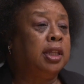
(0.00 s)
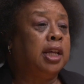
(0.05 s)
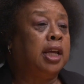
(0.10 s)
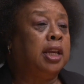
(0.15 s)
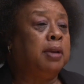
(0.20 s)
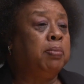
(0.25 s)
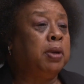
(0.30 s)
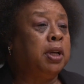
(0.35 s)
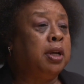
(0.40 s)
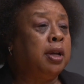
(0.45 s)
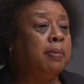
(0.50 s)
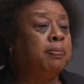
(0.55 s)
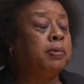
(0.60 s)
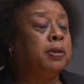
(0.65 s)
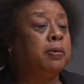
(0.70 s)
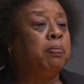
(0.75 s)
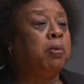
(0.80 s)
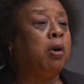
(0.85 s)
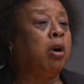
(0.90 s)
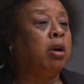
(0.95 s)
that it
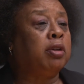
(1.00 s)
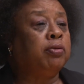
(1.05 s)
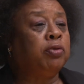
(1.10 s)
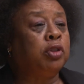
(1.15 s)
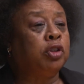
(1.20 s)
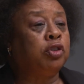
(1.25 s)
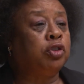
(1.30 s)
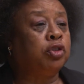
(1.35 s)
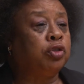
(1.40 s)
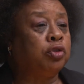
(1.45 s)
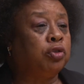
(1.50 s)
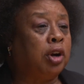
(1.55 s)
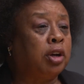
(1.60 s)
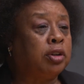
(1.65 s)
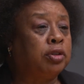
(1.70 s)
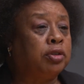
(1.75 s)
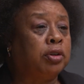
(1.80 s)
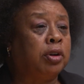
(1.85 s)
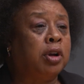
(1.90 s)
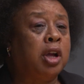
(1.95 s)
becomes a part of the
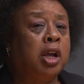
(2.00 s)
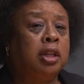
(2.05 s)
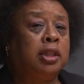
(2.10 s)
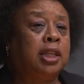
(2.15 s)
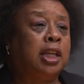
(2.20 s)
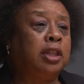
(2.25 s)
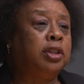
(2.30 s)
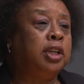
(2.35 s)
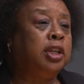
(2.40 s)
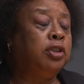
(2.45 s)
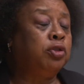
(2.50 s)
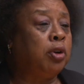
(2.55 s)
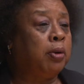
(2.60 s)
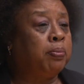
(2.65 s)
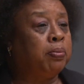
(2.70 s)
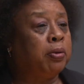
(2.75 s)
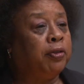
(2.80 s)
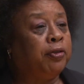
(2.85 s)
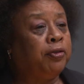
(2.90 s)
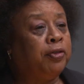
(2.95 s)
structure, that these are
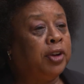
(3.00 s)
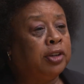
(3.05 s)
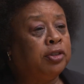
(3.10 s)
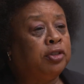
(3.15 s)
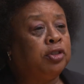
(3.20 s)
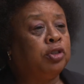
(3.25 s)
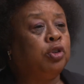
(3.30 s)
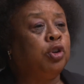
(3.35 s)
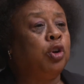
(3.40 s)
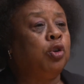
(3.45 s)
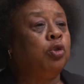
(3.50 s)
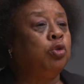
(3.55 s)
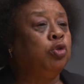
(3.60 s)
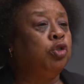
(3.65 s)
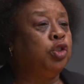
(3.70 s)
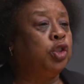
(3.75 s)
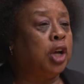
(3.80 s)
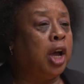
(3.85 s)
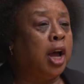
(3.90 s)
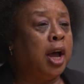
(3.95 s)
professional
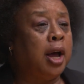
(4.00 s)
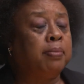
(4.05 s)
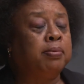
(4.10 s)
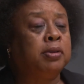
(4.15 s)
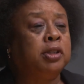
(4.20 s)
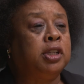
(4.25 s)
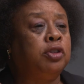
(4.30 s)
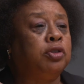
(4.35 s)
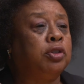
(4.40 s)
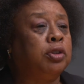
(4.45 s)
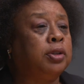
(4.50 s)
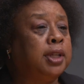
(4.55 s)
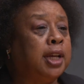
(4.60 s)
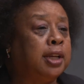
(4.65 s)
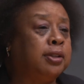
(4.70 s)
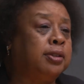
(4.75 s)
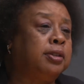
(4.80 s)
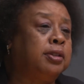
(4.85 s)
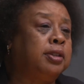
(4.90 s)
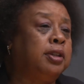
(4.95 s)
jobs, these are
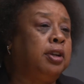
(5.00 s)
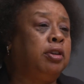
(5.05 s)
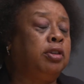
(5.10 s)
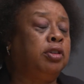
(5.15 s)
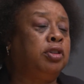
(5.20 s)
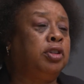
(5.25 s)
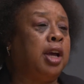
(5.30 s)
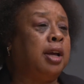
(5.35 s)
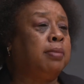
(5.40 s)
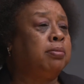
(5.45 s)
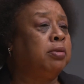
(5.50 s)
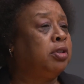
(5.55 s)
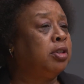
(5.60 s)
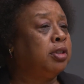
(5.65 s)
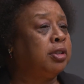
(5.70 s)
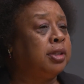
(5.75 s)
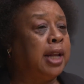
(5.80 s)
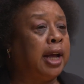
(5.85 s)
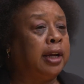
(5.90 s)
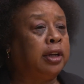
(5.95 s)
necessary jobs,
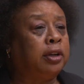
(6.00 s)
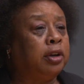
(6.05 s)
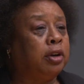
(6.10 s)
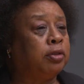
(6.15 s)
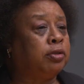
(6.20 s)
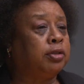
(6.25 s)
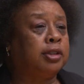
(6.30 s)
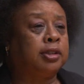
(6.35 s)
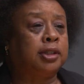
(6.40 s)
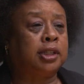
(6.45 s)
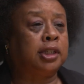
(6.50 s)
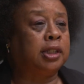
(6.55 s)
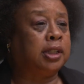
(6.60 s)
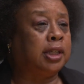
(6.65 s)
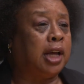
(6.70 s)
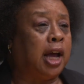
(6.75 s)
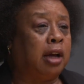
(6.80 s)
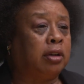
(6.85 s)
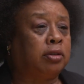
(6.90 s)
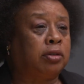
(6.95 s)
just like nurses and
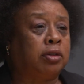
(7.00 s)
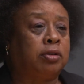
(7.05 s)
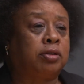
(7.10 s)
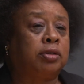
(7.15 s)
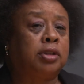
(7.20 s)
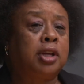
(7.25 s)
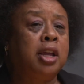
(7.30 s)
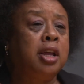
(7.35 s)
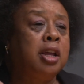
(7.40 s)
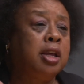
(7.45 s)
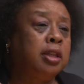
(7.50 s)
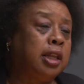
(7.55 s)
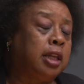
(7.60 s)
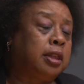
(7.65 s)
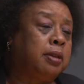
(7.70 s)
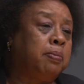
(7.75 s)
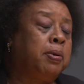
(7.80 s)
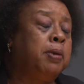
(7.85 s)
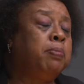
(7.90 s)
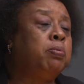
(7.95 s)
doctors,
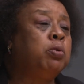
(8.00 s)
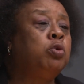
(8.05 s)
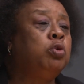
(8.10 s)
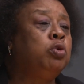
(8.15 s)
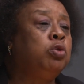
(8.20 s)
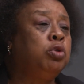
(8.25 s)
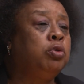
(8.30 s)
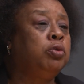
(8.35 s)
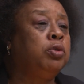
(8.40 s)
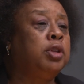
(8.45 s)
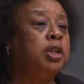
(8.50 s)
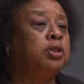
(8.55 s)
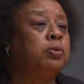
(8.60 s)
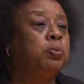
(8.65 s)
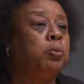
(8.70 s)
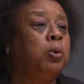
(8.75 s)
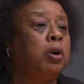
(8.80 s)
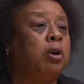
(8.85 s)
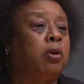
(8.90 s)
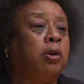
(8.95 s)
that the people who do
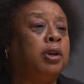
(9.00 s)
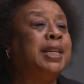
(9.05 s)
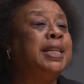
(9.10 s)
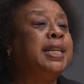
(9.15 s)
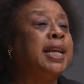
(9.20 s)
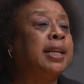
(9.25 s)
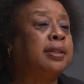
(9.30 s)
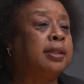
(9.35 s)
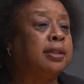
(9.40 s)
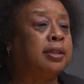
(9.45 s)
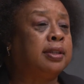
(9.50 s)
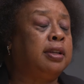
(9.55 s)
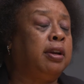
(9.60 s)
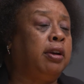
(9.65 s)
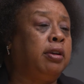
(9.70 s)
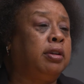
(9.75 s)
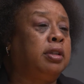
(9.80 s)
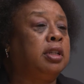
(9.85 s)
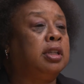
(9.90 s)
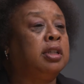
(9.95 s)
this work are
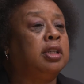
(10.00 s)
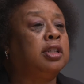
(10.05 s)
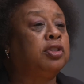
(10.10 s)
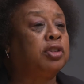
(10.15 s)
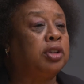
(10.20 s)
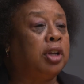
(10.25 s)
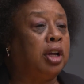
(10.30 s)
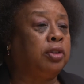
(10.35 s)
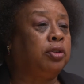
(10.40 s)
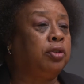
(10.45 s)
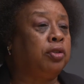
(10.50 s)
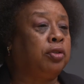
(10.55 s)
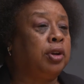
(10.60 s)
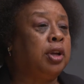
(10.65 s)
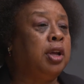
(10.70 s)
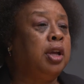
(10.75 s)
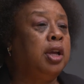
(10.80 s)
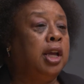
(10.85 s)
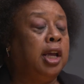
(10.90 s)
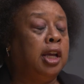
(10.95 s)
necessary to this country
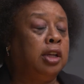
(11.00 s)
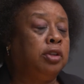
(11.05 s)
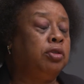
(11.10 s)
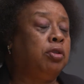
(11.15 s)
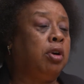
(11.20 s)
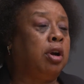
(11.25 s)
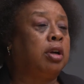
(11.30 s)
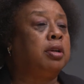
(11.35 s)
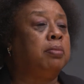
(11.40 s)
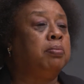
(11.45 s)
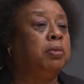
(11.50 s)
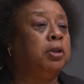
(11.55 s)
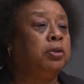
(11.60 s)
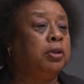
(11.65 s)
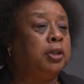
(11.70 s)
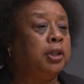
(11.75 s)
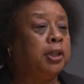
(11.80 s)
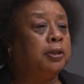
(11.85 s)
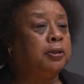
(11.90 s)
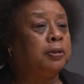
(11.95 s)
and to our
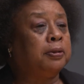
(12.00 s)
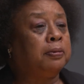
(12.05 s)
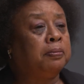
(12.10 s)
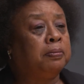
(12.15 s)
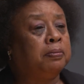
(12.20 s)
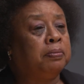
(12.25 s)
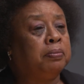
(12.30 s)
communities.